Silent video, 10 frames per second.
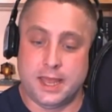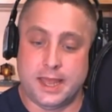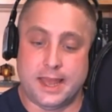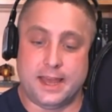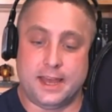
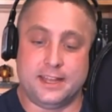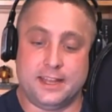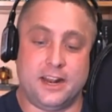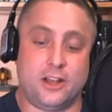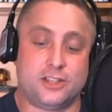
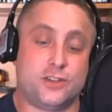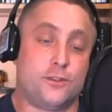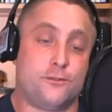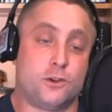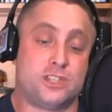And also,
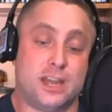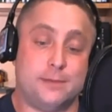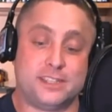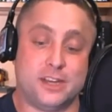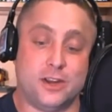for the first
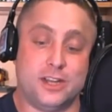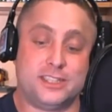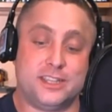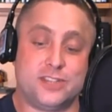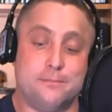time in the series,
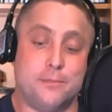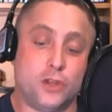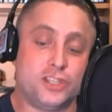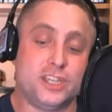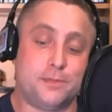there's a
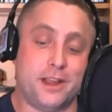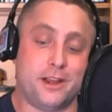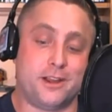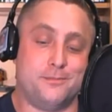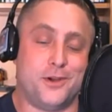
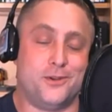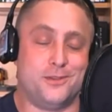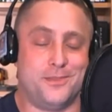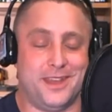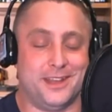multiplayer
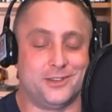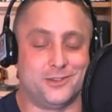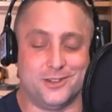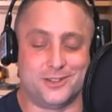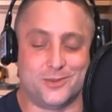component being introduced,